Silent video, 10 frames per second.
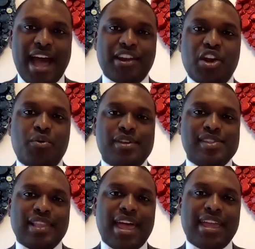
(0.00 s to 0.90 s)
I know what
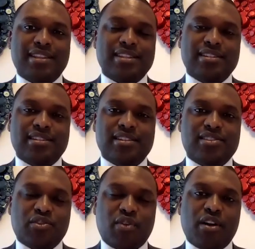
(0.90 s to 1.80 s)
it's like to
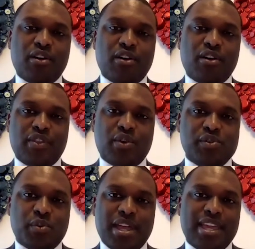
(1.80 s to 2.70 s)
struggle in
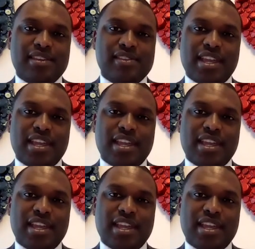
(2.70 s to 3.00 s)
those ways.